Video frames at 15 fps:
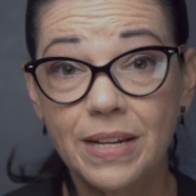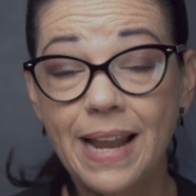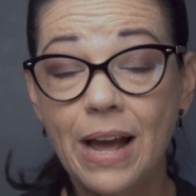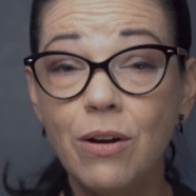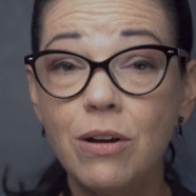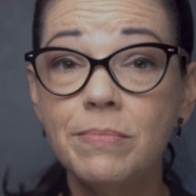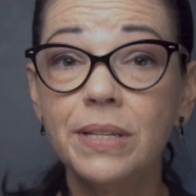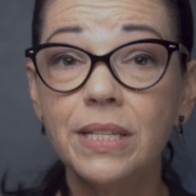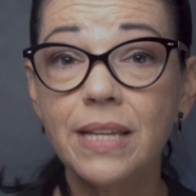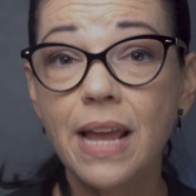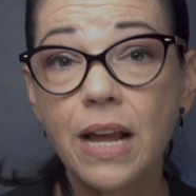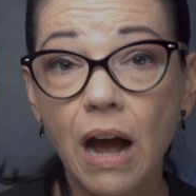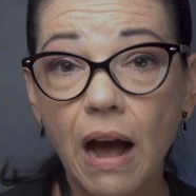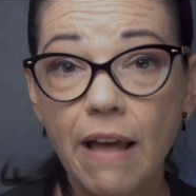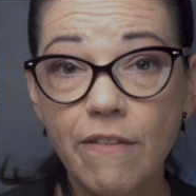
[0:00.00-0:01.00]
Now, a
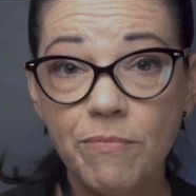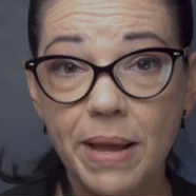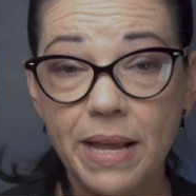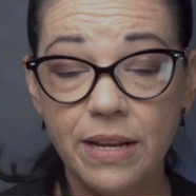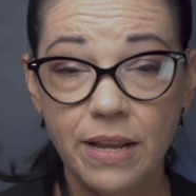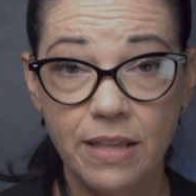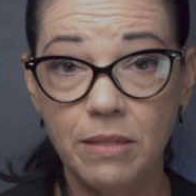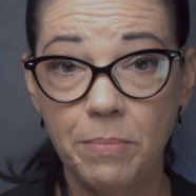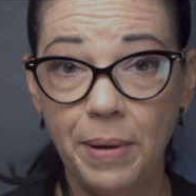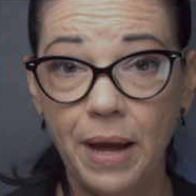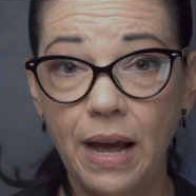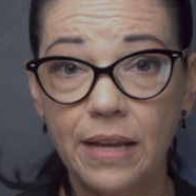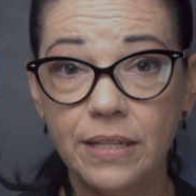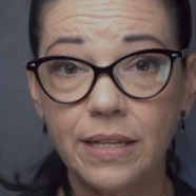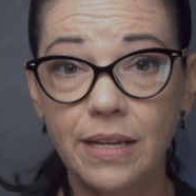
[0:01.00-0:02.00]
mistake I've made in the
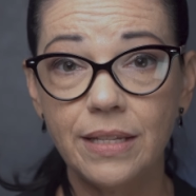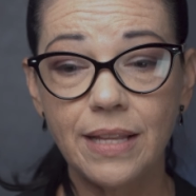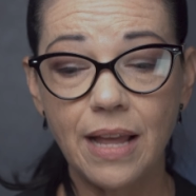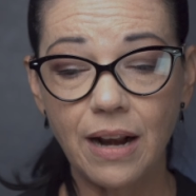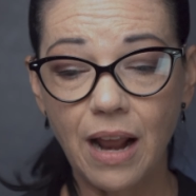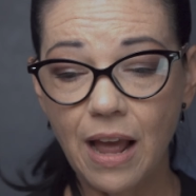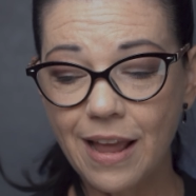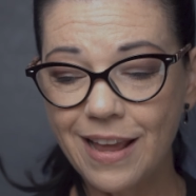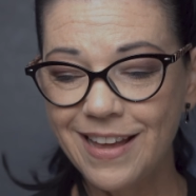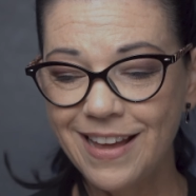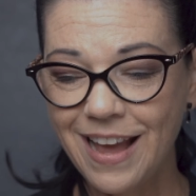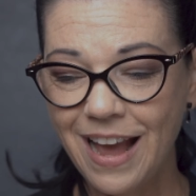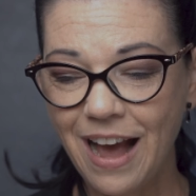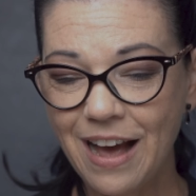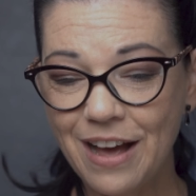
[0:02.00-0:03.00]
past is that
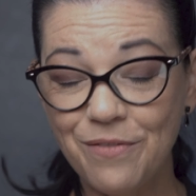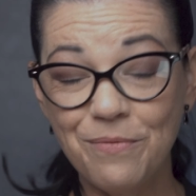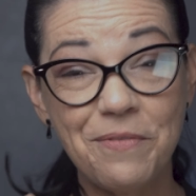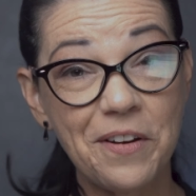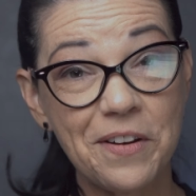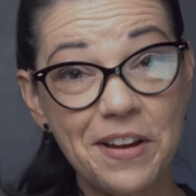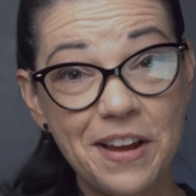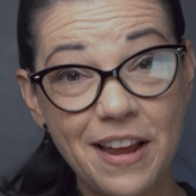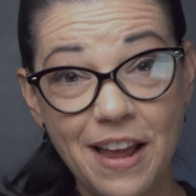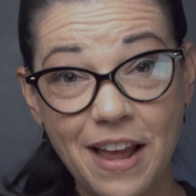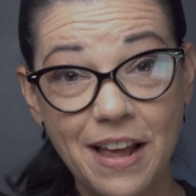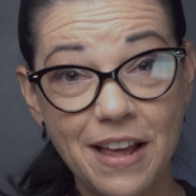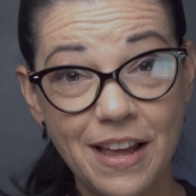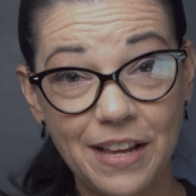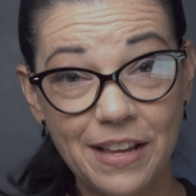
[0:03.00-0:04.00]
I'm very
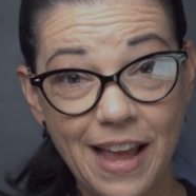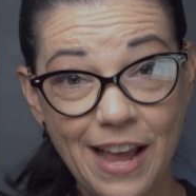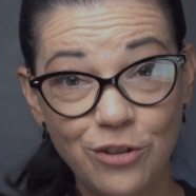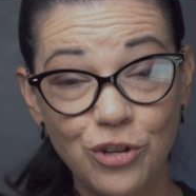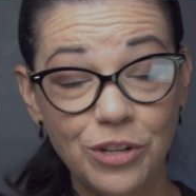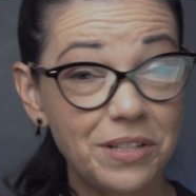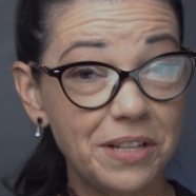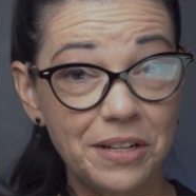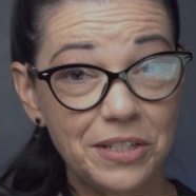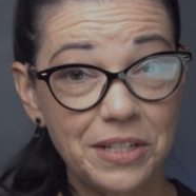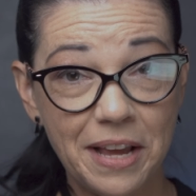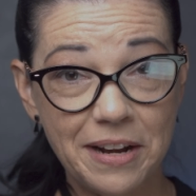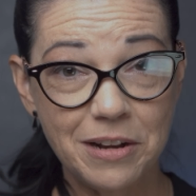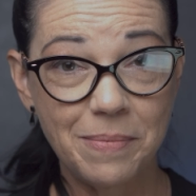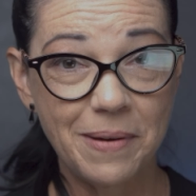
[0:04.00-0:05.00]
anxious and excited